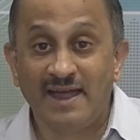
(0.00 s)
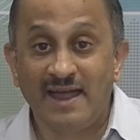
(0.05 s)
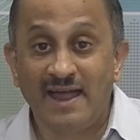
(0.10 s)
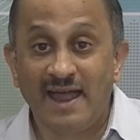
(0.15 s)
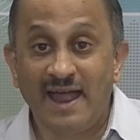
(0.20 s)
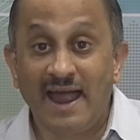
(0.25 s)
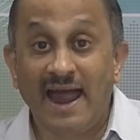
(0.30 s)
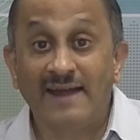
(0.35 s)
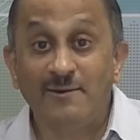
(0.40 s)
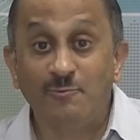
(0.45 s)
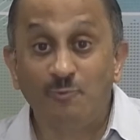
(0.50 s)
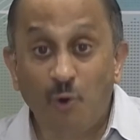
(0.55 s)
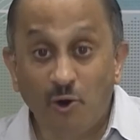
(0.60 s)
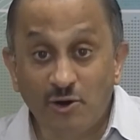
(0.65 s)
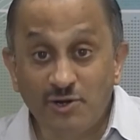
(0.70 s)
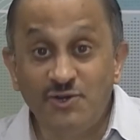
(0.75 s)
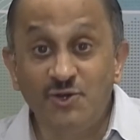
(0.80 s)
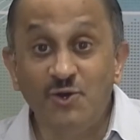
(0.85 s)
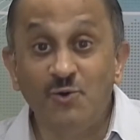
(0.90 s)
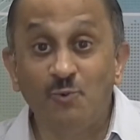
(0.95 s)
and
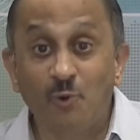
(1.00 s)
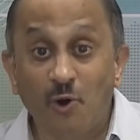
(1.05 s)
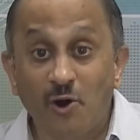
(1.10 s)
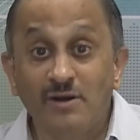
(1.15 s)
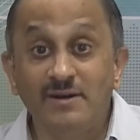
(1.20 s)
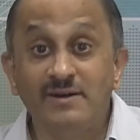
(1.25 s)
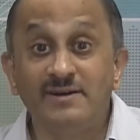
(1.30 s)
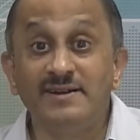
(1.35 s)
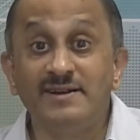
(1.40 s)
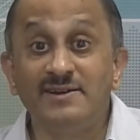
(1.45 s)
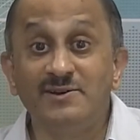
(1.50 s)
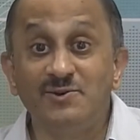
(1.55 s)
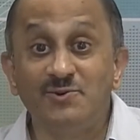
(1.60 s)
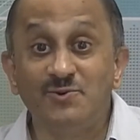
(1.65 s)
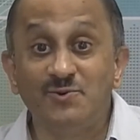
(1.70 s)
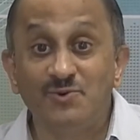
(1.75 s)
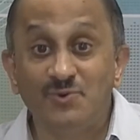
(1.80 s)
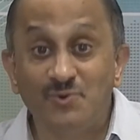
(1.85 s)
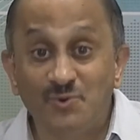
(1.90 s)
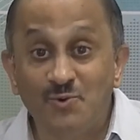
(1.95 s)
what you want it to
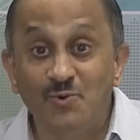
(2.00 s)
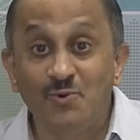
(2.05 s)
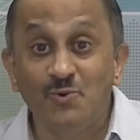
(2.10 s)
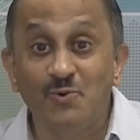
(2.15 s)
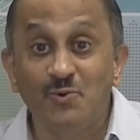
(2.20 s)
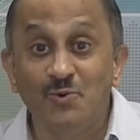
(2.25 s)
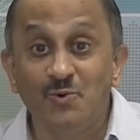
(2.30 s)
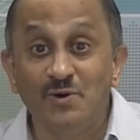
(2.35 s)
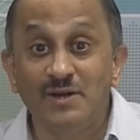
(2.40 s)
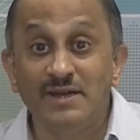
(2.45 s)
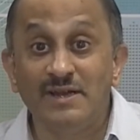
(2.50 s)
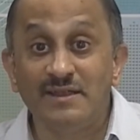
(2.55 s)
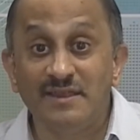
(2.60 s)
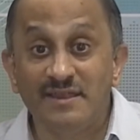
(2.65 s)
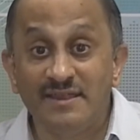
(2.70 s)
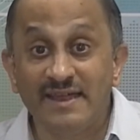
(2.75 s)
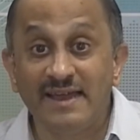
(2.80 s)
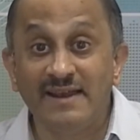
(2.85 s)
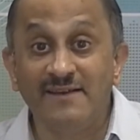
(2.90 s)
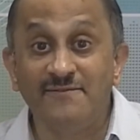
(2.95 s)
do
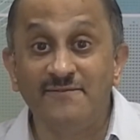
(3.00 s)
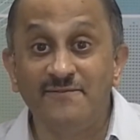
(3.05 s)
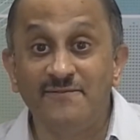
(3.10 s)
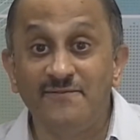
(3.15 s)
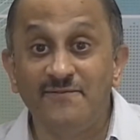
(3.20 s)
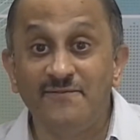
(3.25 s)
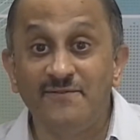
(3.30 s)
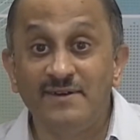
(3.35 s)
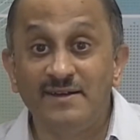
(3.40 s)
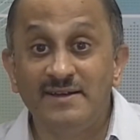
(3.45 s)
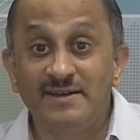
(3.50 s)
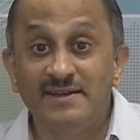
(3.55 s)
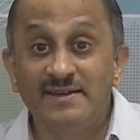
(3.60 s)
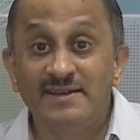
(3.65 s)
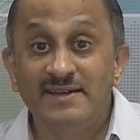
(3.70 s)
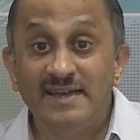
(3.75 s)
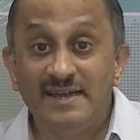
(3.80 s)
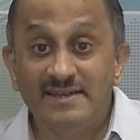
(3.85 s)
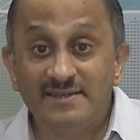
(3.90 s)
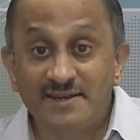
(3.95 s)
itself
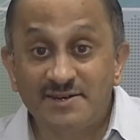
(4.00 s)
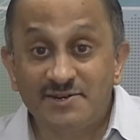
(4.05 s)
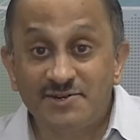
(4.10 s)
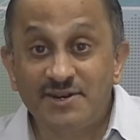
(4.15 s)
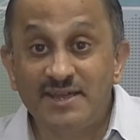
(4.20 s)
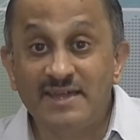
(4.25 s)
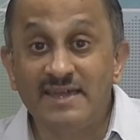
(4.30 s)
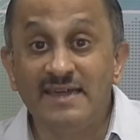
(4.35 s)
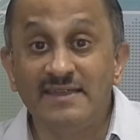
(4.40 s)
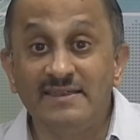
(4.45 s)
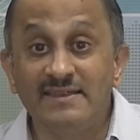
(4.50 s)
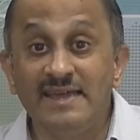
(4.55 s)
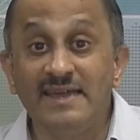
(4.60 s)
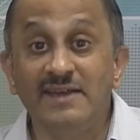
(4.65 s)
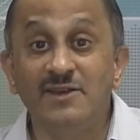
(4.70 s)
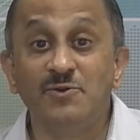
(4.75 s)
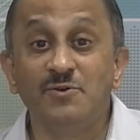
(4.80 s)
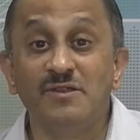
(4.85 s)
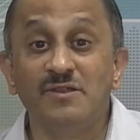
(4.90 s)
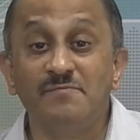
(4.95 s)
is a tricky thing
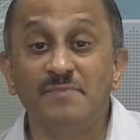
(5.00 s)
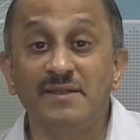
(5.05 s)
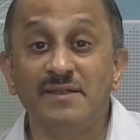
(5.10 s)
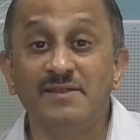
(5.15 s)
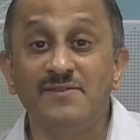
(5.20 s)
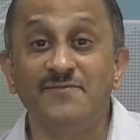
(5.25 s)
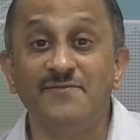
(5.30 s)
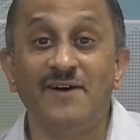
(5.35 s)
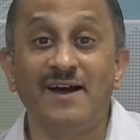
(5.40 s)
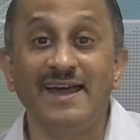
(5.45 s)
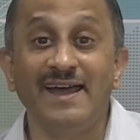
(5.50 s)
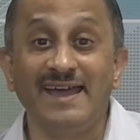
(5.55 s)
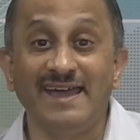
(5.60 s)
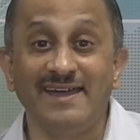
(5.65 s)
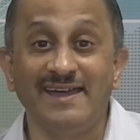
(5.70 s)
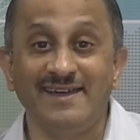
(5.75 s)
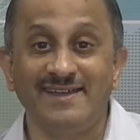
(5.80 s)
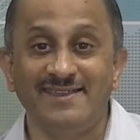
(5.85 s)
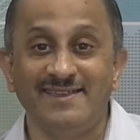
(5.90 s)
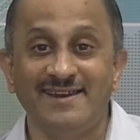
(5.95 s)
to specify
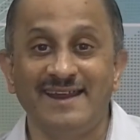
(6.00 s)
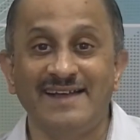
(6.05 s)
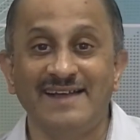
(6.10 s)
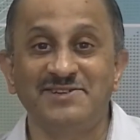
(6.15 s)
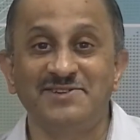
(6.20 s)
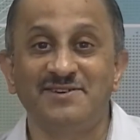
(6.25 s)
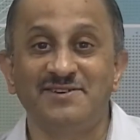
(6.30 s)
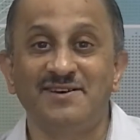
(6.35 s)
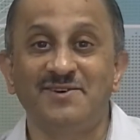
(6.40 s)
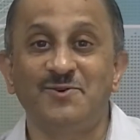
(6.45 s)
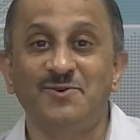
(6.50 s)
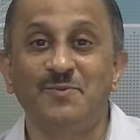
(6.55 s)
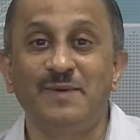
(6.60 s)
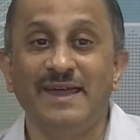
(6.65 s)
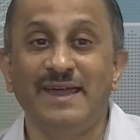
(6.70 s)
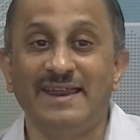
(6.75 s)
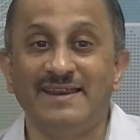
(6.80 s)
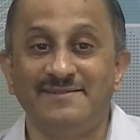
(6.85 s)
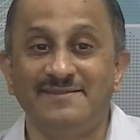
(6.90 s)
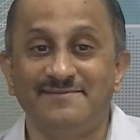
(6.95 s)
in the natural domain.